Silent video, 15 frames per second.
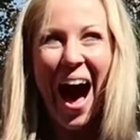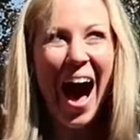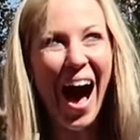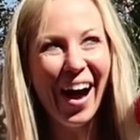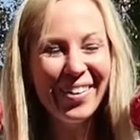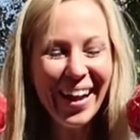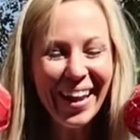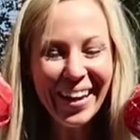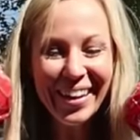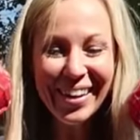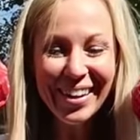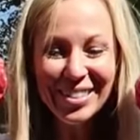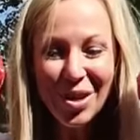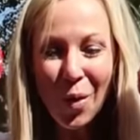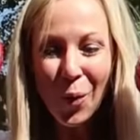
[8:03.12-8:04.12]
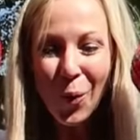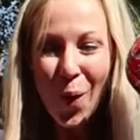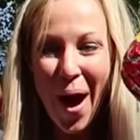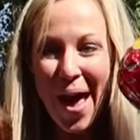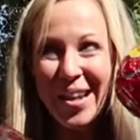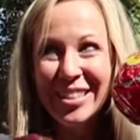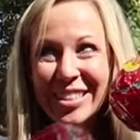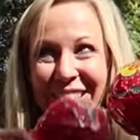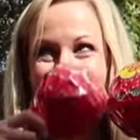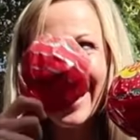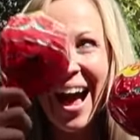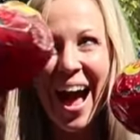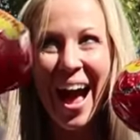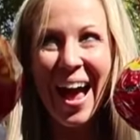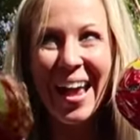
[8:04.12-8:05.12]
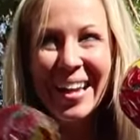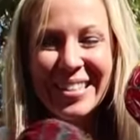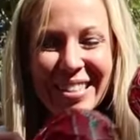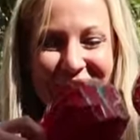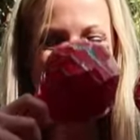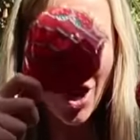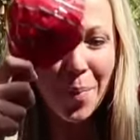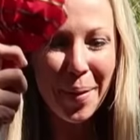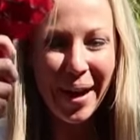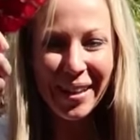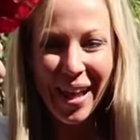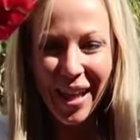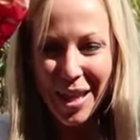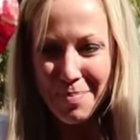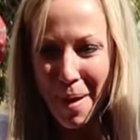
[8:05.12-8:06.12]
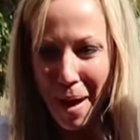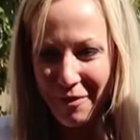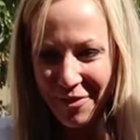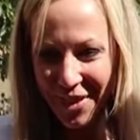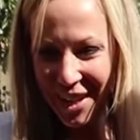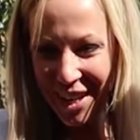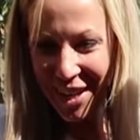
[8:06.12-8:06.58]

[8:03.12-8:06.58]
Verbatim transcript: All right, girls, one giant strawberry lollipop for